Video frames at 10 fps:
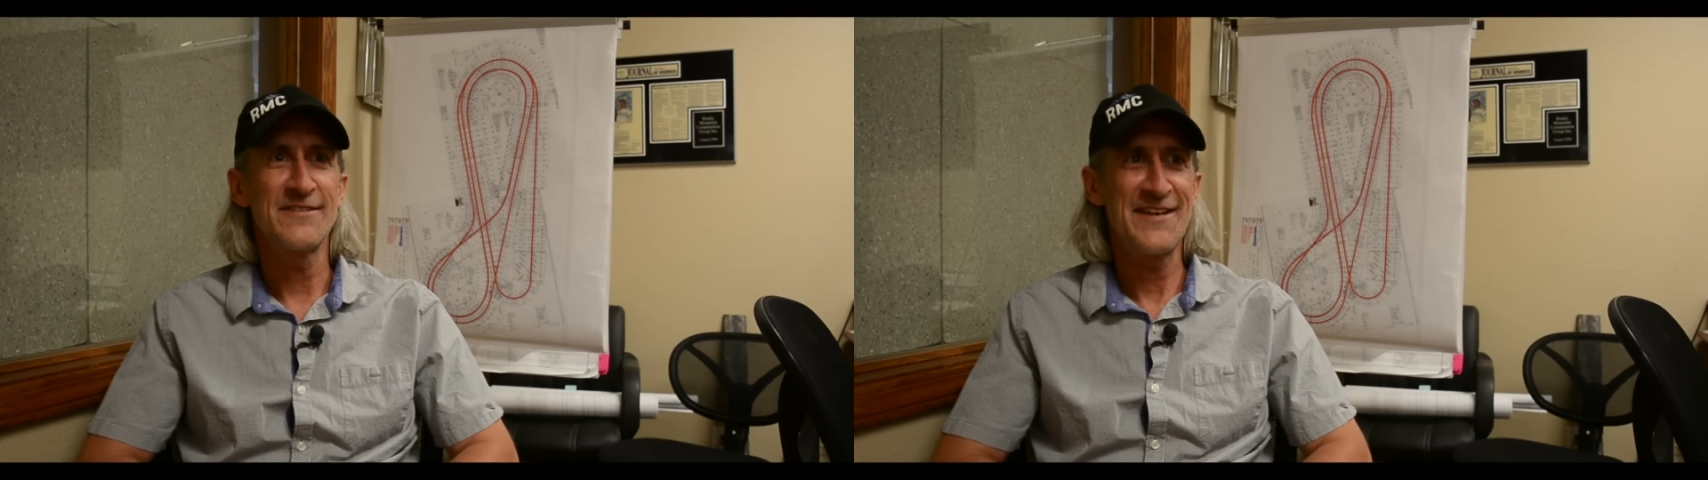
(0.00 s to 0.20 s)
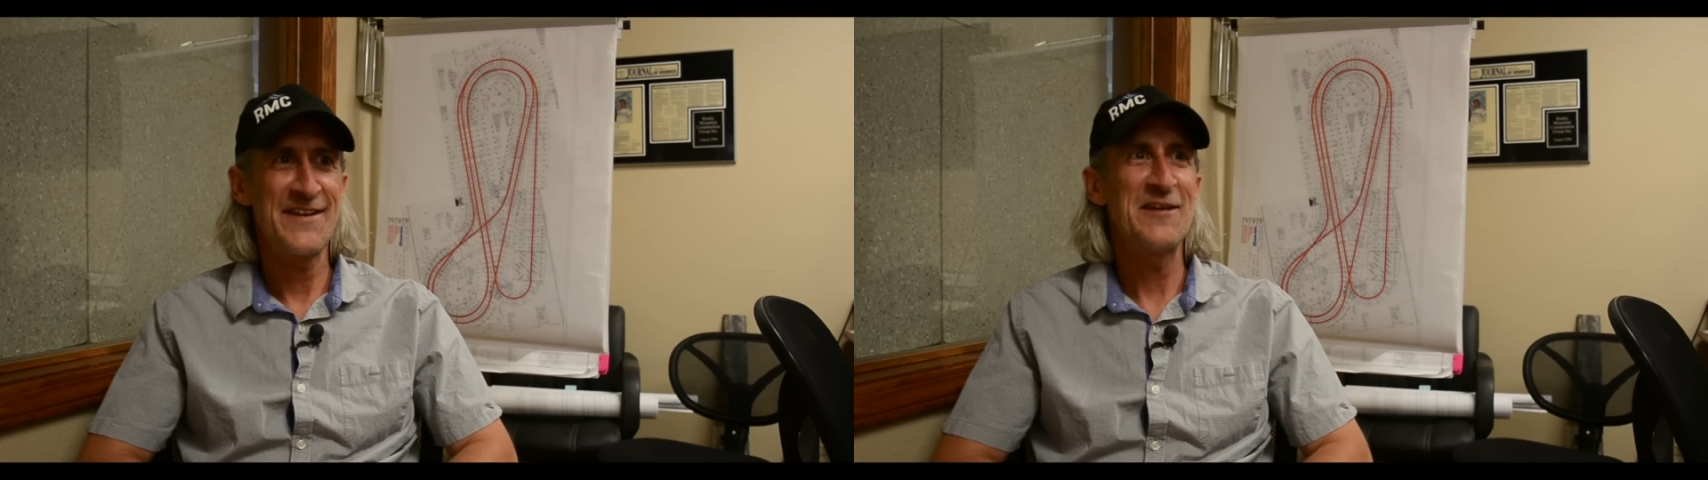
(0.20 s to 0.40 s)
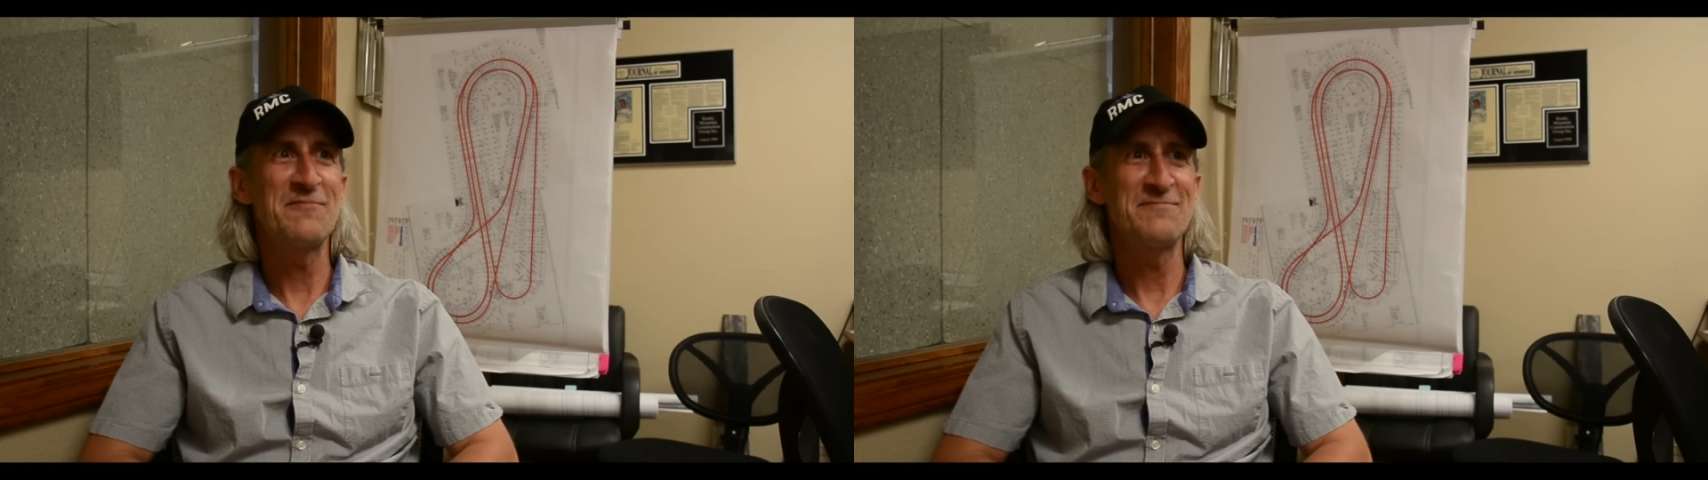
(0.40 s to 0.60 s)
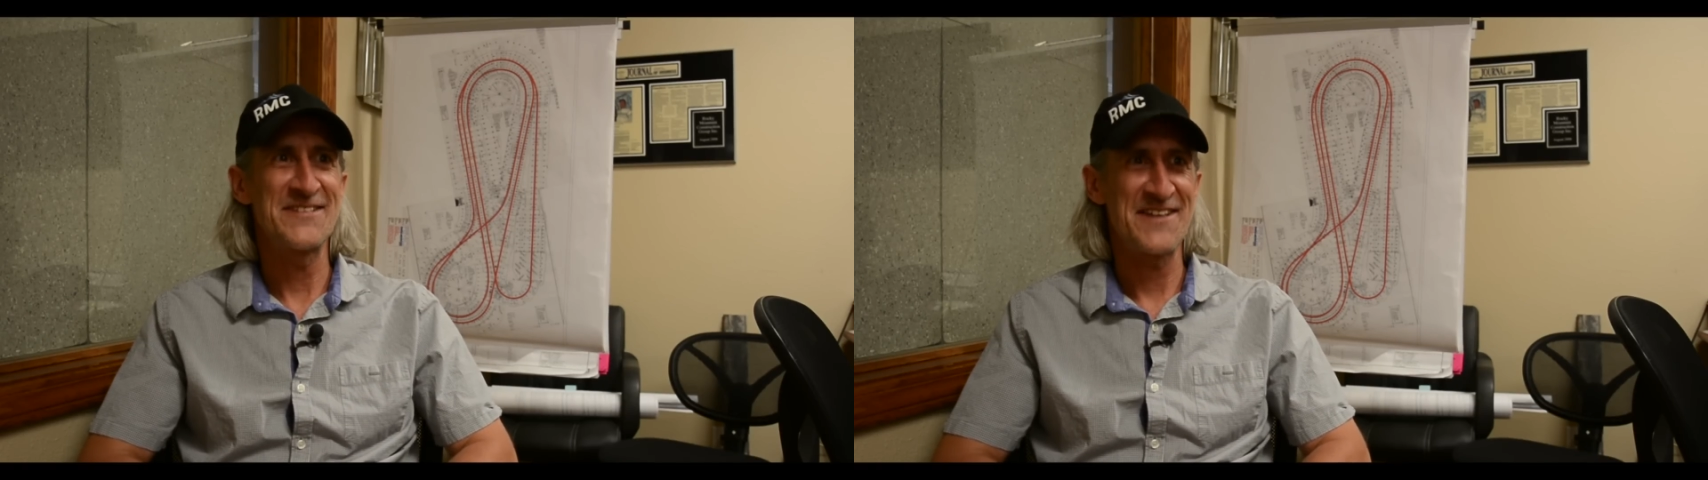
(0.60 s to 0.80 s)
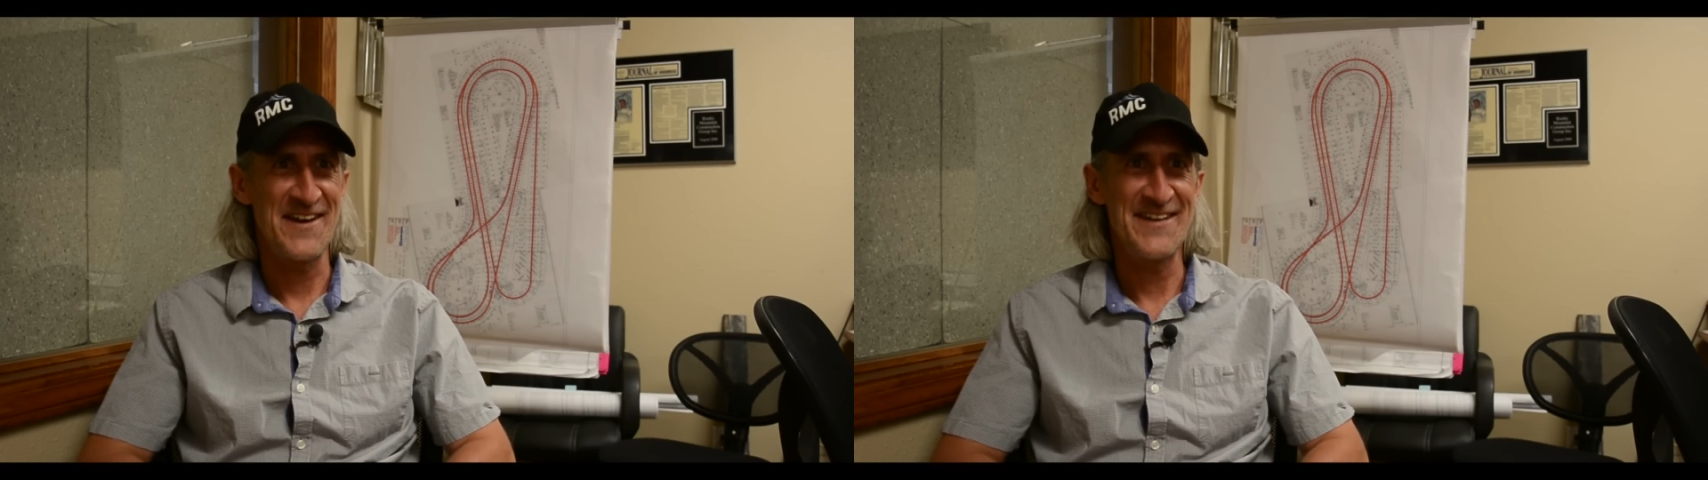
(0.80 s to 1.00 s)
get him
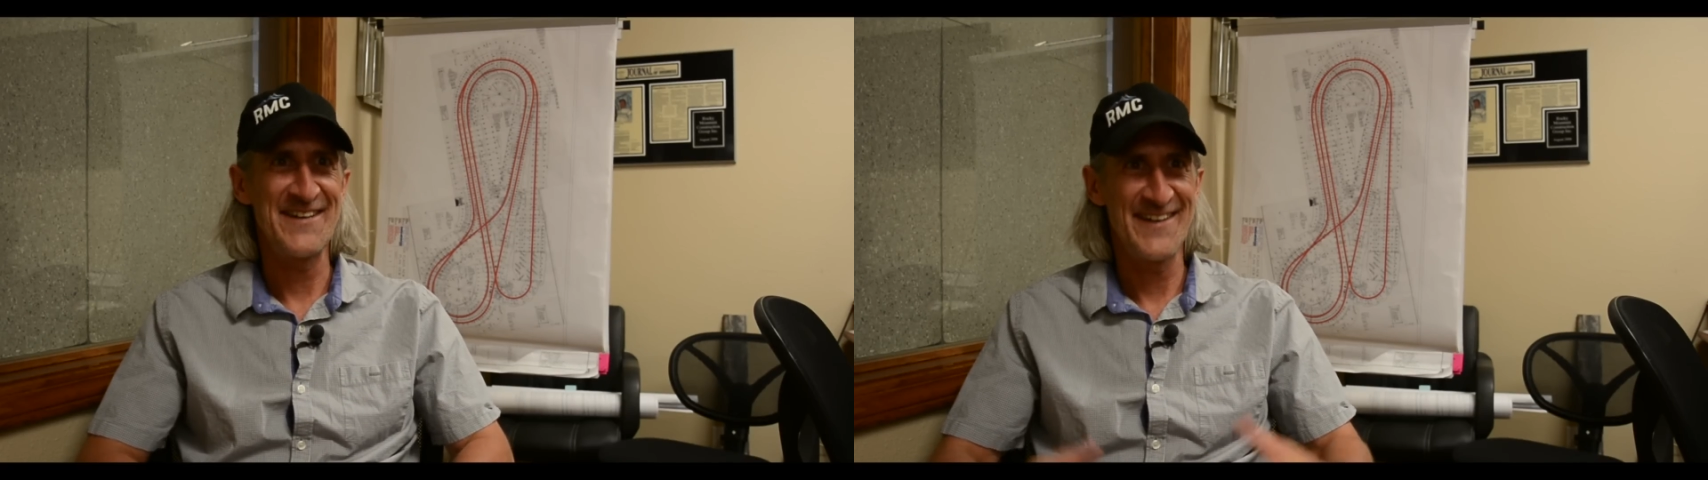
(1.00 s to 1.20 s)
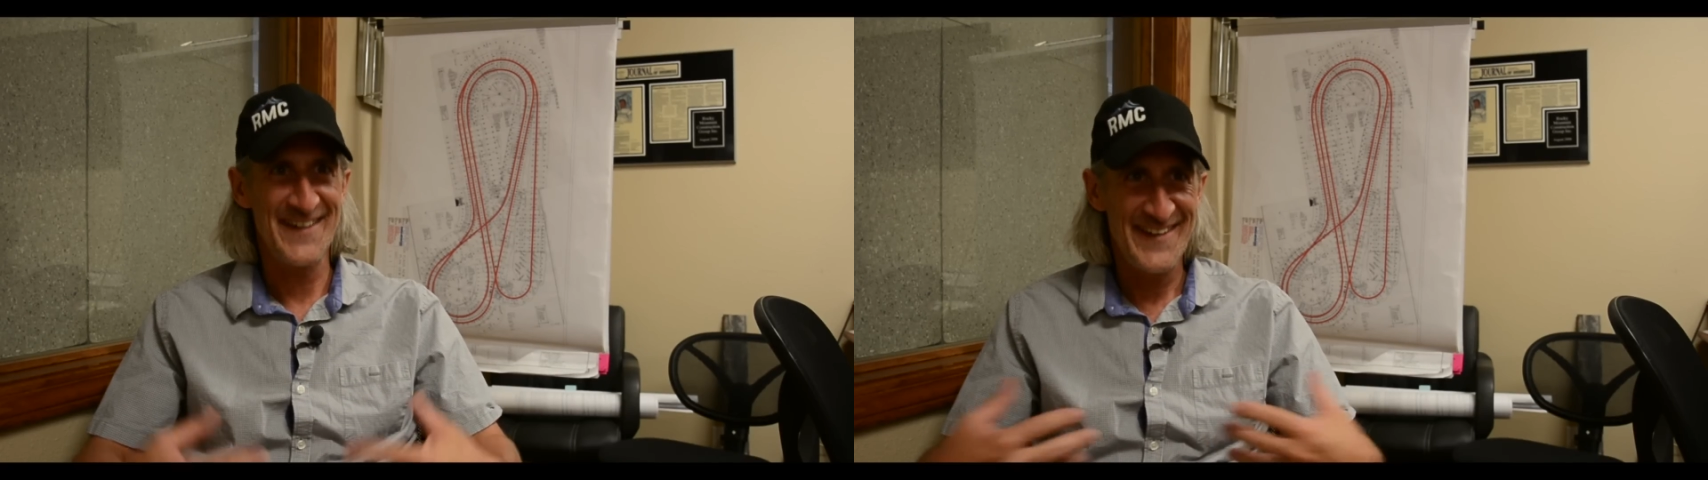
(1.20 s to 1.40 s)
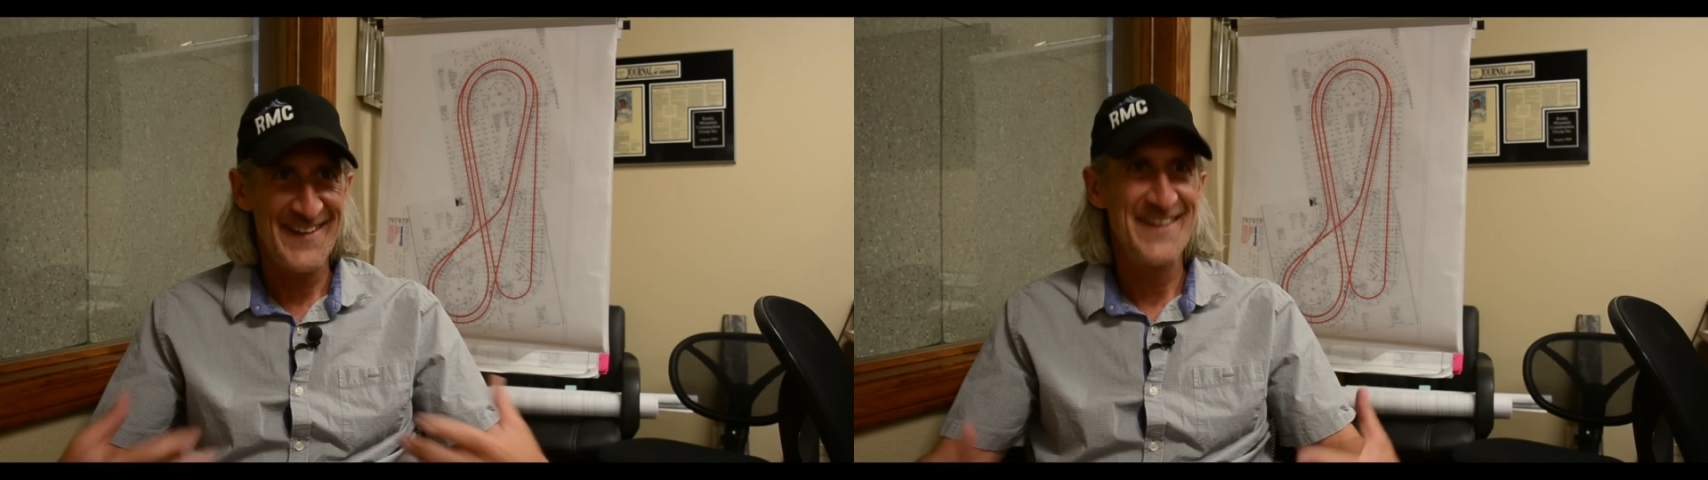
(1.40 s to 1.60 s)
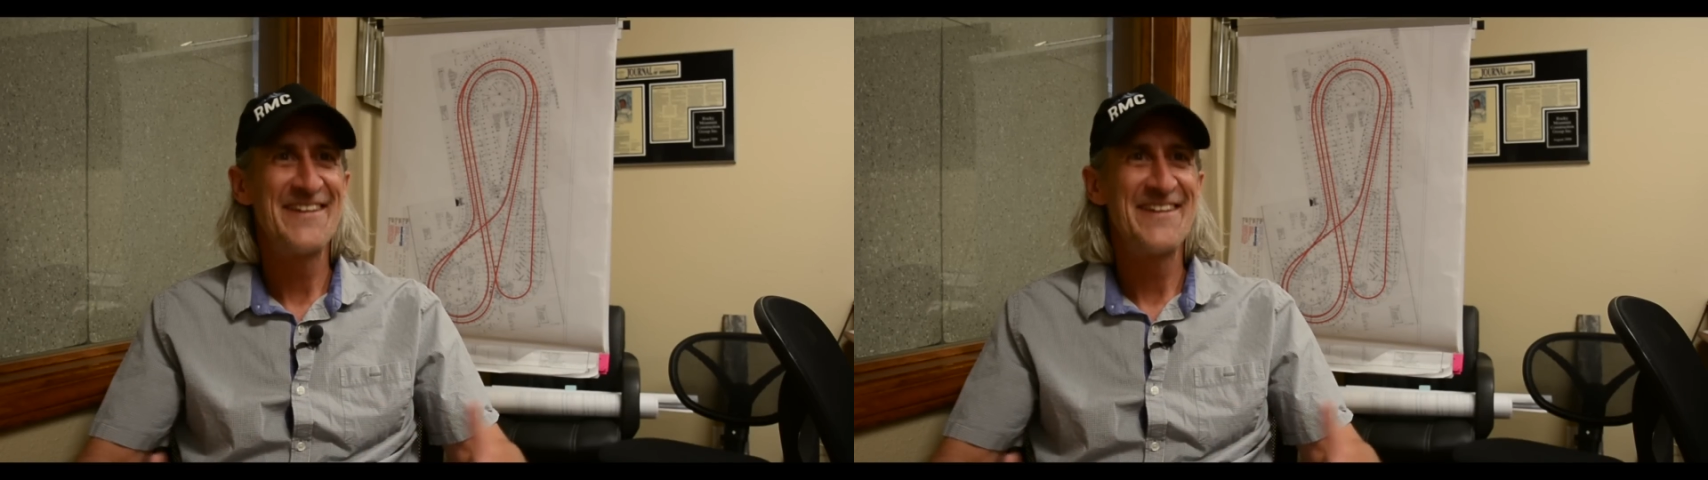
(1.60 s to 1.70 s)
to kind of,